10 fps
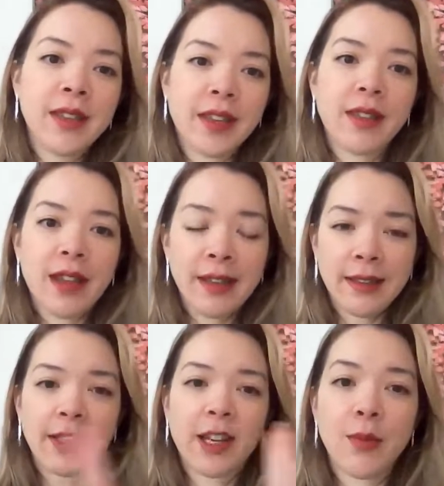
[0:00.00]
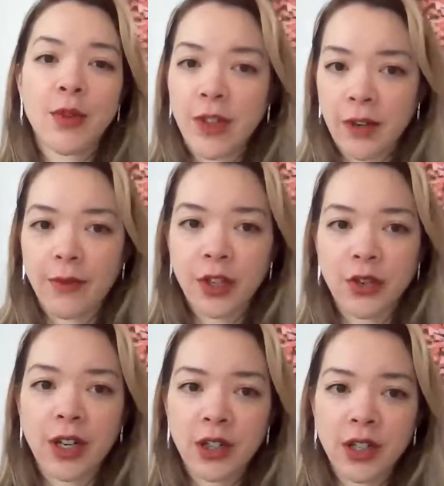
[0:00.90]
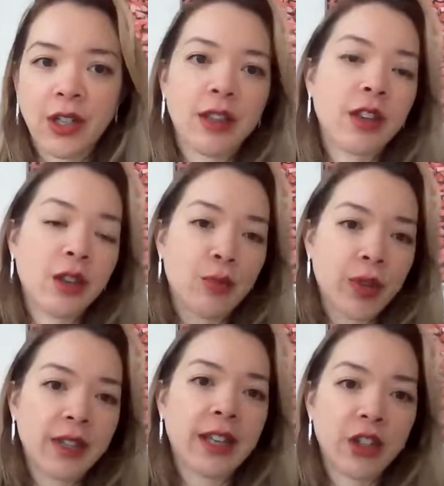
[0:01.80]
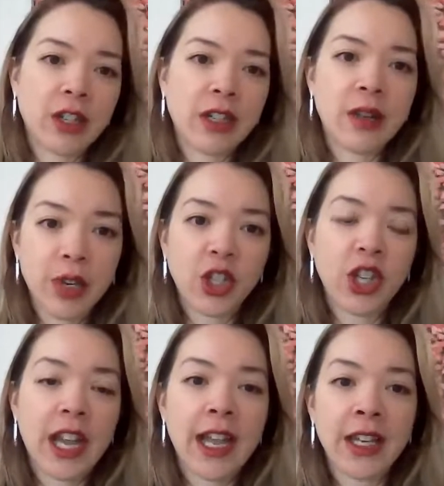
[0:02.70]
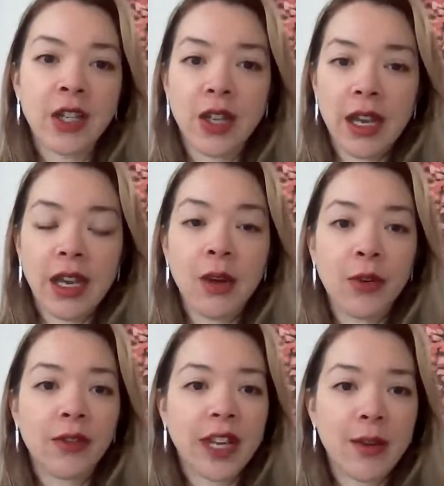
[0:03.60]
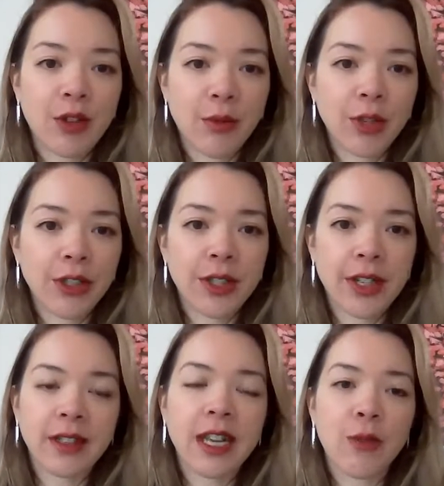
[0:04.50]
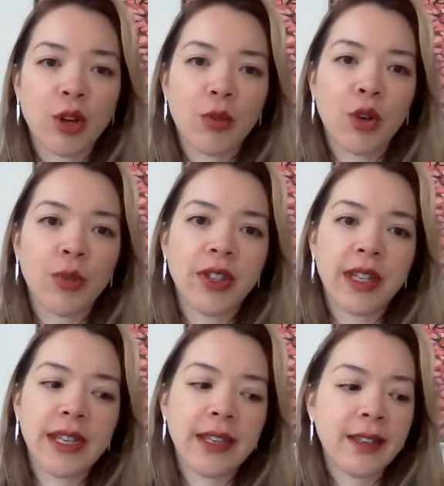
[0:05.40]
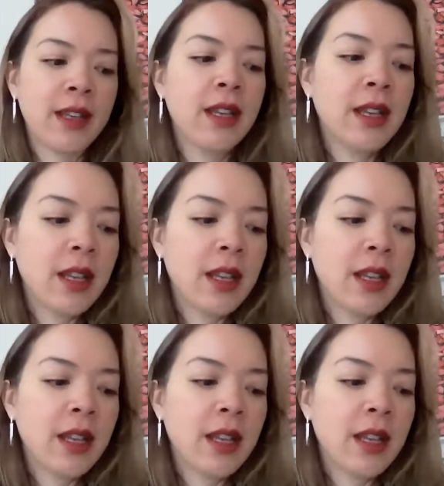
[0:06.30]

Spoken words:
So that's the type of infrastructure that could potentially be shared with neighbouring buildings, neighbouring properties.